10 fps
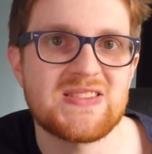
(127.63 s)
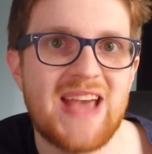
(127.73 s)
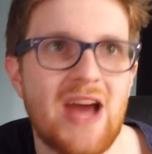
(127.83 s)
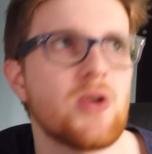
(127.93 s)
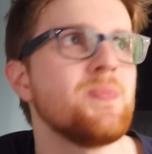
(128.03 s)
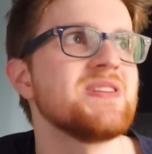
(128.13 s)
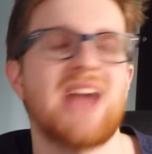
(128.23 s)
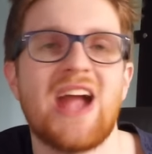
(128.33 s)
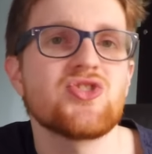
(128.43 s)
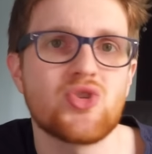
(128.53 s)
Seattle,
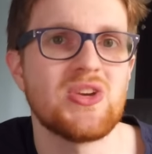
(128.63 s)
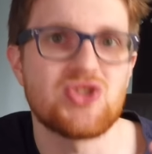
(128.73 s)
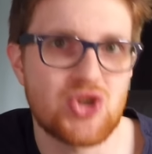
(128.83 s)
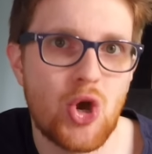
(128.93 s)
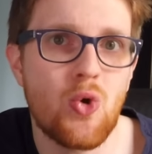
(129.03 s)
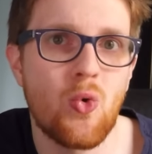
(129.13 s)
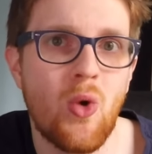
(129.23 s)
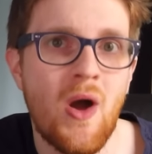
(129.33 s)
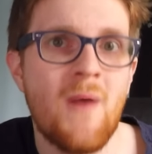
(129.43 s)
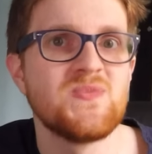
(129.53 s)
potentially two,